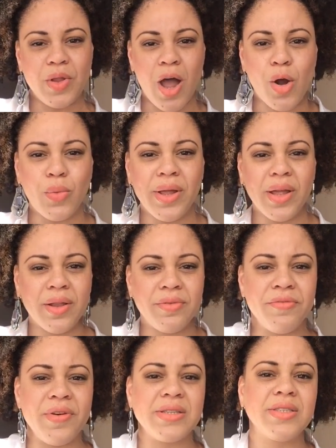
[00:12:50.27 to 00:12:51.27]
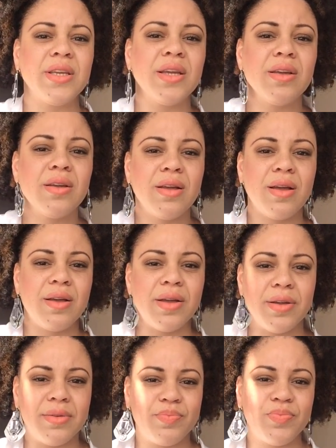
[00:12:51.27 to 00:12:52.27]
Are we investing
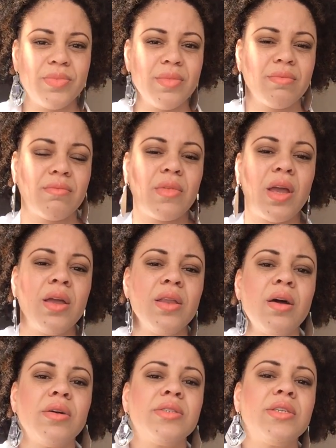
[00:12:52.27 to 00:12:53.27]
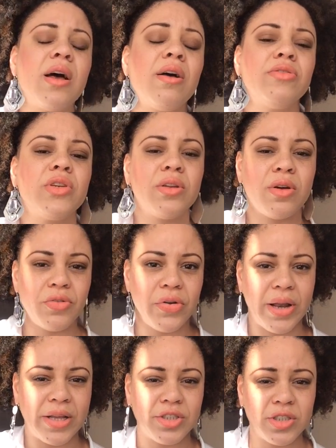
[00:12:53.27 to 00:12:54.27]
in ourselves, in our
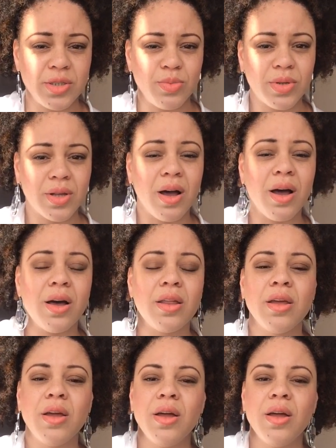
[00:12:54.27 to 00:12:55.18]
relationship with God?